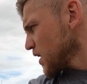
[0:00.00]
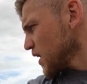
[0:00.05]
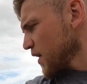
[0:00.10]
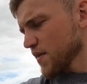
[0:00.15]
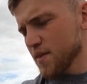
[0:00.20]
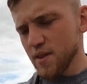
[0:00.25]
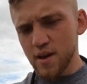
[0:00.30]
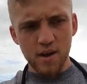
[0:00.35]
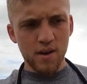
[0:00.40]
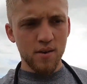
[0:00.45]

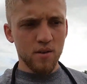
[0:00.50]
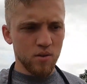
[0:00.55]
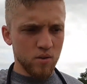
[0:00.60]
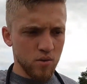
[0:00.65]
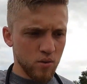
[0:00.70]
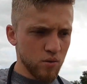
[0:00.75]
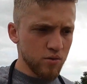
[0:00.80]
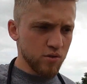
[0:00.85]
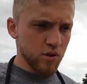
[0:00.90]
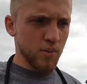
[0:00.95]
And then I
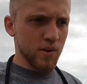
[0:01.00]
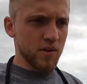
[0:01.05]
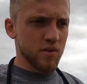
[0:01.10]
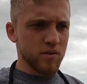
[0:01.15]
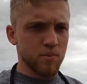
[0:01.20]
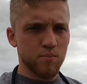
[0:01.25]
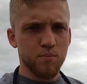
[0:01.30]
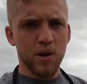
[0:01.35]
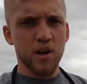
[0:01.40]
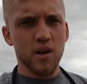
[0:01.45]
also went
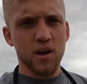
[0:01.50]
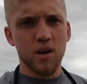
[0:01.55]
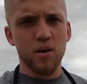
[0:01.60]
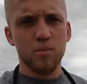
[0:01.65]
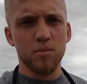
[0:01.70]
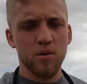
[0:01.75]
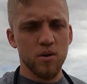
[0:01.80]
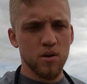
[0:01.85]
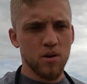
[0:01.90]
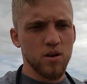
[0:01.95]
to pick
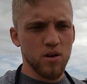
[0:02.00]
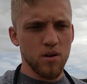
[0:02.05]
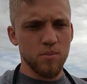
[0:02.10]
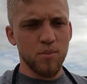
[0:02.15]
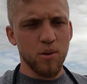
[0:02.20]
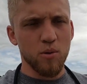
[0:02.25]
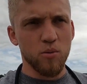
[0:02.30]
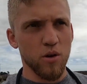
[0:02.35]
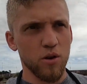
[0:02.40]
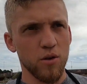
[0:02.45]
up a
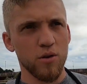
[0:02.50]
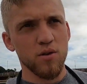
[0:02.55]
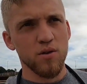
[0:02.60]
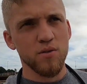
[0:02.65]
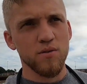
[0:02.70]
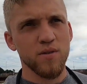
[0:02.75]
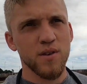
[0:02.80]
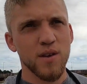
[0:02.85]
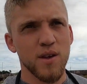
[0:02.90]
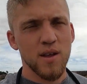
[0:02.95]
bulk load
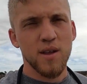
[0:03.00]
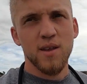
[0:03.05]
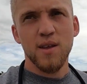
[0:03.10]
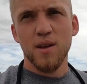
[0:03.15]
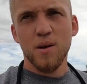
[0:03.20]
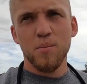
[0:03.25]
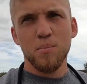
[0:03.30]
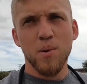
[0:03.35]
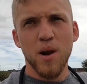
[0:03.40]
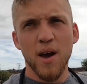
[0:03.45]
of
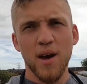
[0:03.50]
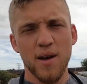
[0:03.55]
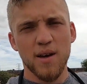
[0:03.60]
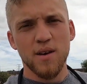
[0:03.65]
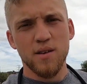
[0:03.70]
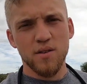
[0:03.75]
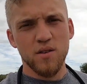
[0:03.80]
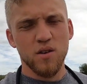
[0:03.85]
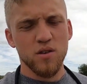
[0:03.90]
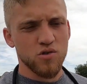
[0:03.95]
black
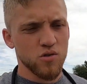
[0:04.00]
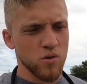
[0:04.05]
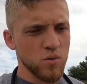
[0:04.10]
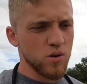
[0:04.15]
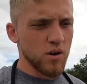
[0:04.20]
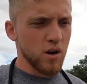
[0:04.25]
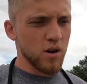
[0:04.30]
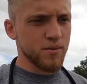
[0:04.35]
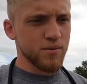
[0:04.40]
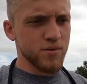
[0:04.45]

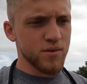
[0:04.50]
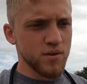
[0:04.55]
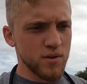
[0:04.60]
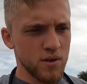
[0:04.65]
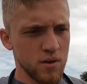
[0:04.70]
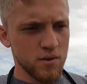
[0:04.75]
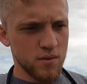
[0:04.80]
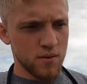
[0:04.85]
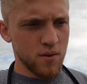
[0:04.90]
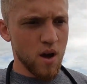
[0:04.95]
nitrile
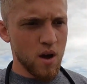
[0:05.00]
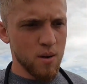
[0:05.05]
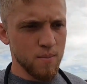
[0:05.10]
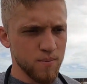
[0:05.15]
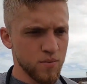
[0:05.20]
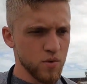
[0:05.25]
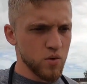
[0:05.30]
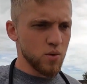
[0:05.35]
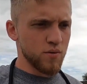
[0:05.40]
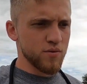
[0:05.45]
gloves to
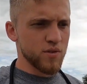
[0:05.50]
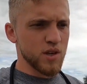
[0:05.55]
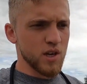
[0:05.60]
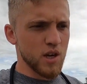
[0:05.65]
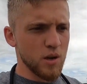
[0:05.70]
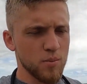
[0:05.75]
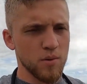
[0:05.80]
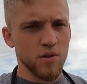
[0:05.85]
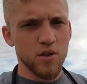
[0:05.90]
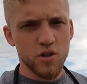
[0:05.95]
obviously
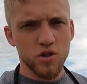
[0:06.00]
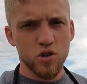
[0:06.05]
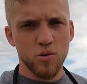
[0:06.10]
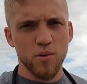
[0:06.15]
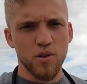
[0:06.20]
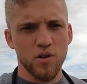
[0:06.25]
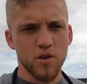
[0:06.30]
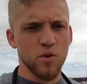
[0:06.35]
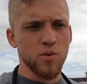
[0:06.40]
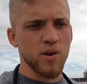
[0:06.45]
keep in the
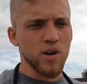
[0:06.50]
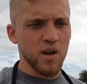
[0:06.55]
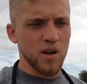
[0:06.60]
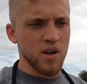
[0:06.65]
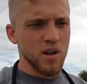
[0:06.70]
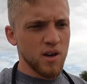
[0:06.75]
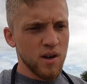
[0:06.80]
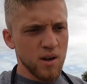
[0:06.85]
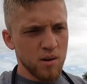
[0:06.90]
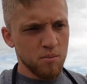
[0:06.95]
shop at the
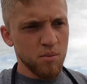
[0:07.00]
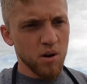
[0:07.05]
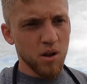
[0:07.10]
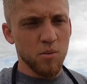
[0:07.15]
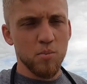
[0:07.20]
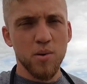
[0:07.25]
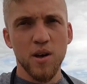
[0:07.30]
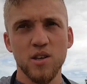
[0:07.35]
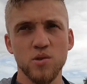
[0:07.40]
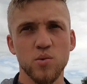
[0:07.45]
unit. But
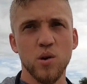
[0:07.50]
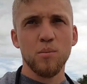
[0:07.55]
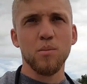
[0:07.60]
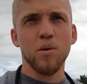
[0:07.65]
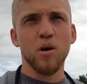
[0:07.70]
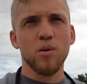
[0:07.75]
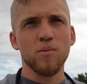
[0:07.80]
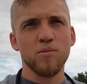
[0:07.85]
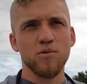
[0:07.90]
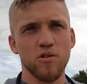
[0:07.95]
the place where I
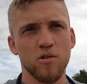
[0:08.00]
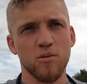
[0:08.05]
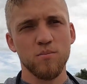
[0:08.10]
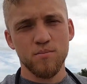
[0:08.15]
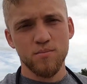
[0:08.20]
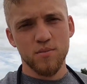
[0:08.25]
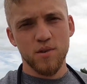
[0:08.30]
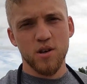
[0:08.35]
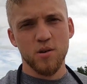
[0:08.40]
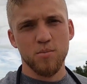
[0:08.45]
buy them
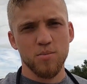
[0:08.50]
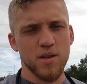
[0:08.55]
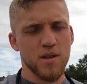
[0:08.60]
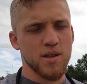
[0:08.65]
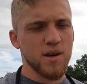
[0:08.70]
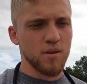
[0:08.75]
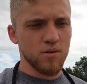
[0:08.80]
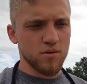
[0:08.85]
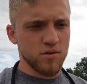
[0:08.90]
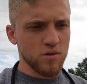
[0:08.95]
from are
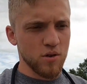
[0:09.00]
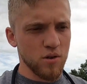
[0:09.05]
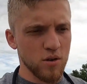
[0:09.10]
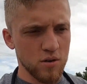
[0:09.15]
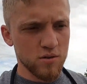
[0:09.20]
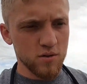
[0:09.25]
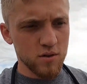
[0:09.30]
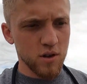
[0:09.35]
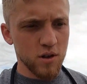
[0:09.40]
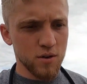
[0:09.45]
completely out of
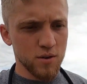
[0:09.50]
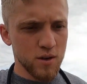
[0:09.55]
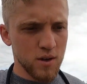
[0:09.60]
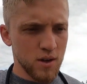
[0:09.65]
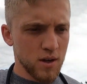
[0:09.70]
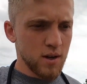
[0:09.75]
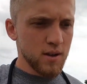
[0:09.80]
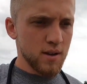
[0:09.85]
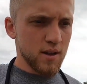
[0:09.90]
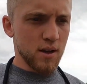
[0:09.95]
stock, so
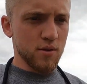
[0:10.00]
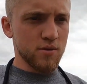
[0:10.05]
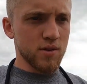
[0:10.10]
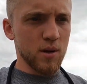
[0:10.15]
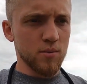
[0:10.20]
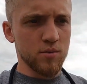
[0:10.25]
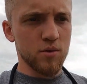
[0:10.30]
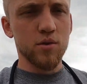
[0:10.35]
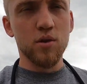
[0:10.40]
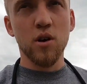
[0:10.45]
that was
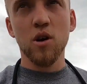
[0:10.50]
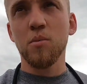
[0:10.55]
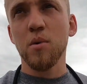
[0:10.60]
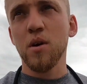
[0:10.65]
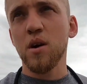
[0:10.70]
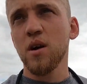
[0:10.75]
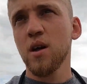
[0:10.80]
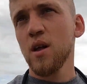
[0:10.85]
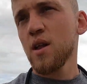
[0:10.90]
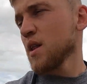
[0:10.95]
an absolute
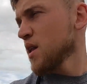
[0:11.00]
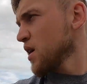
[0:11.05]
nightmare.